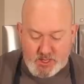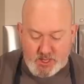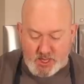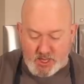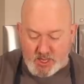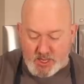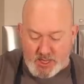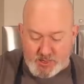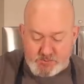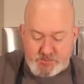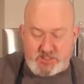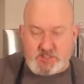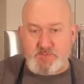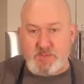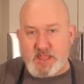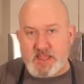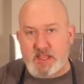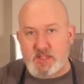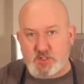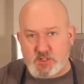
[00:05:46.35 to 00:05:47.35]
I'm just
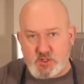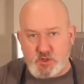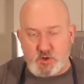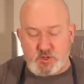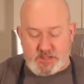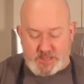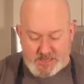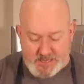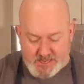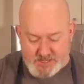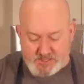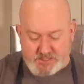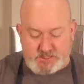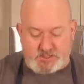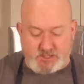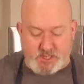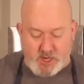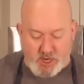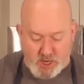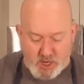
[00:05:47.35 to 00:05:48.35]
making sure that I
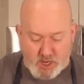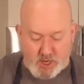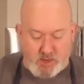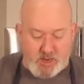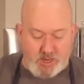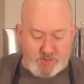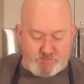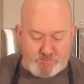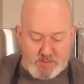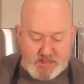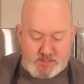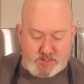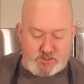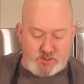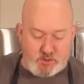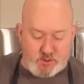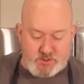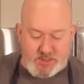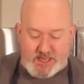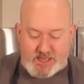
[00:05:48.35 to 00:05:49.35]
stir and make
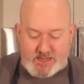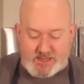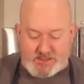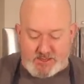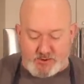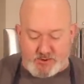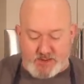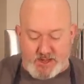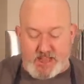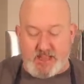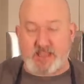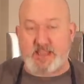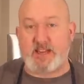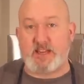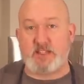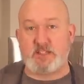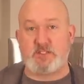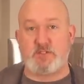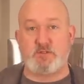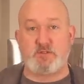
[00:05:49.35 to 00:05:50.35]
sure that they're not
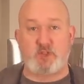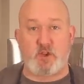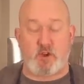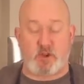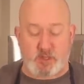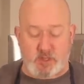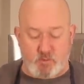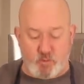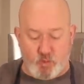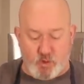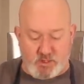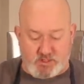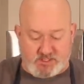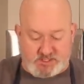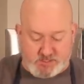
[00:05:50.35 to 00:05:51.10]
getting too dark in one